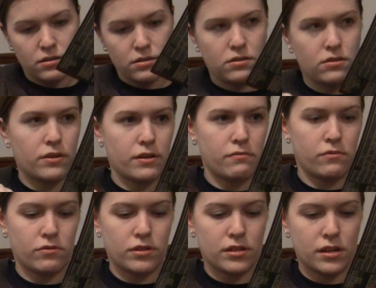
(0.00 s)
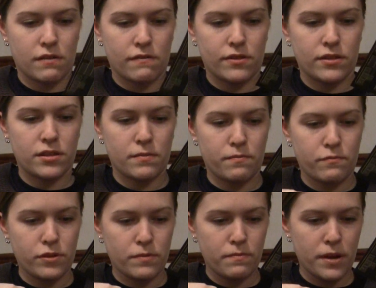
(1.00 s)
So I will just cover this up
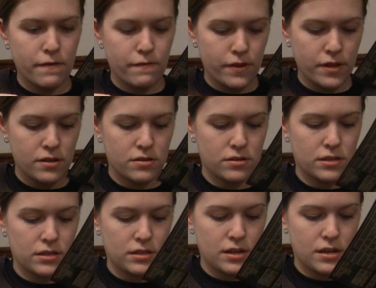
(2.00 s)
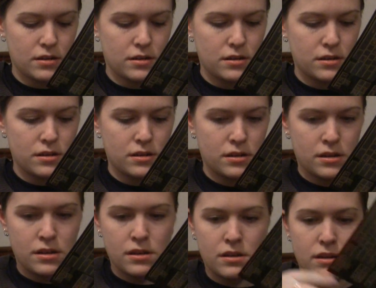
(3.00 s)
with my fingers instead.
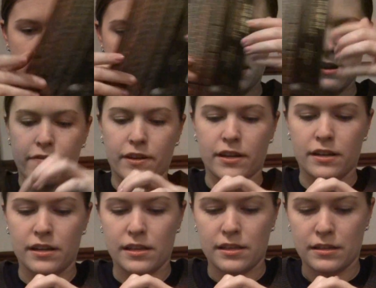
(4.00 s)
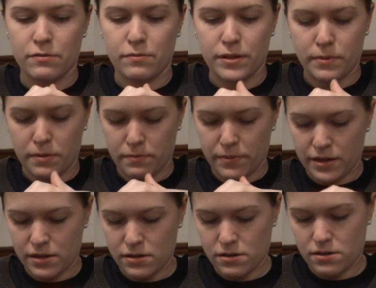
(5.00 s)
If I can get this little piece of paper
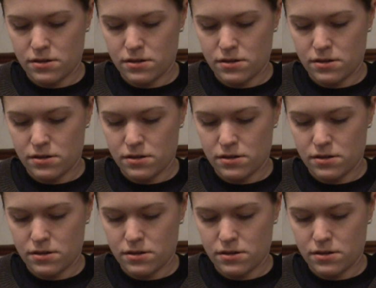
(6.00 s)
back in.